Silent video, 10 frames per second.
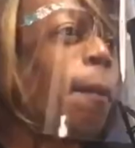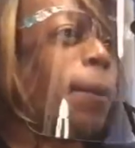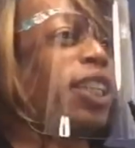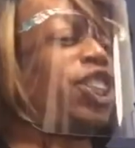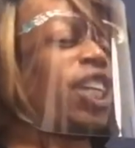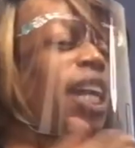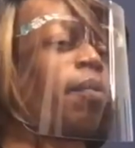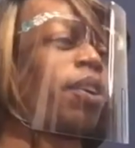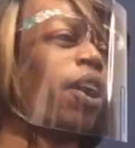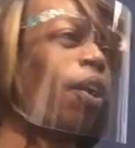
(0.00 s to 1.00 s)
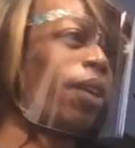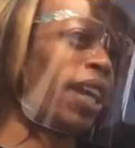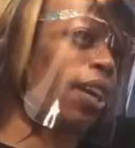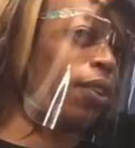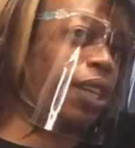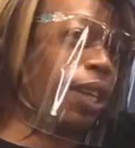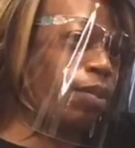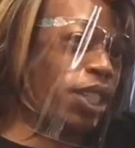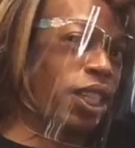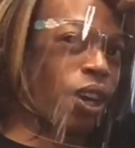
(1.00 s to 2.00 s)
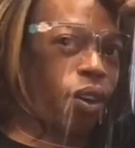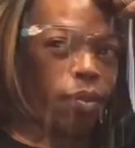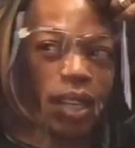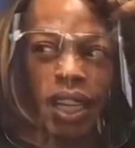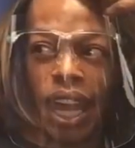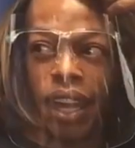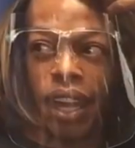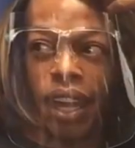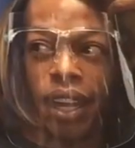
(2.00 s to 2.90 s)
But she kept going and going. Then when she told me that,